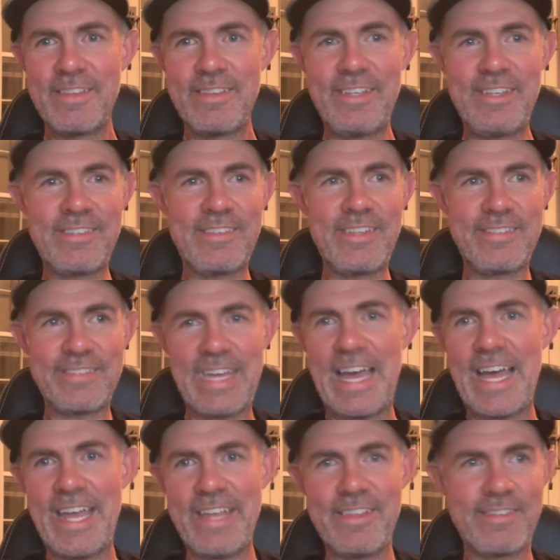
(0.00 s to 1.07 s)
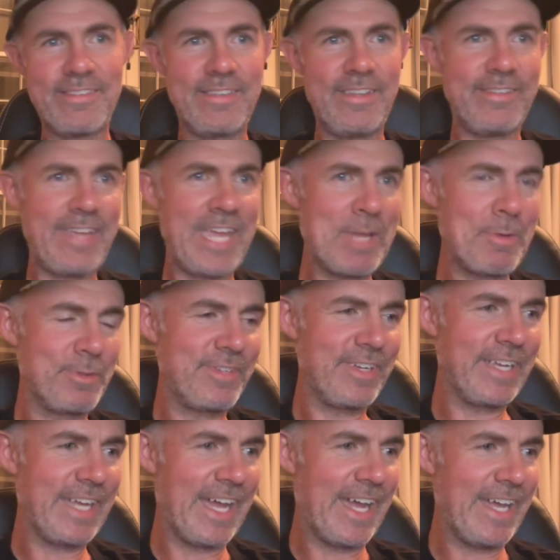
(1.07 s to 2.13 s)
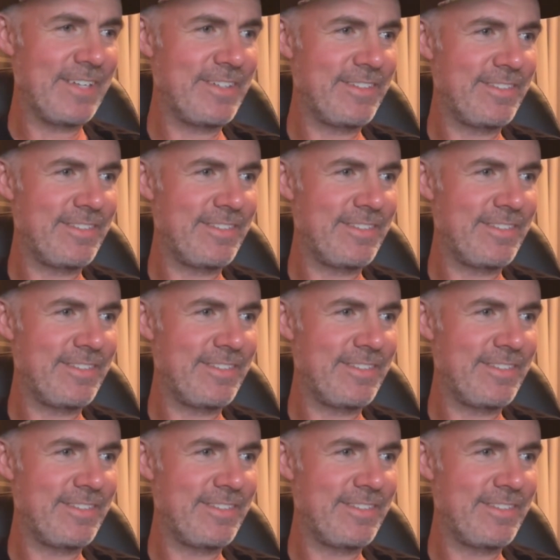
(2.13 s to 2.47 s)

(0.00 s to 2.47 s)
this guy, this Hamilton guy,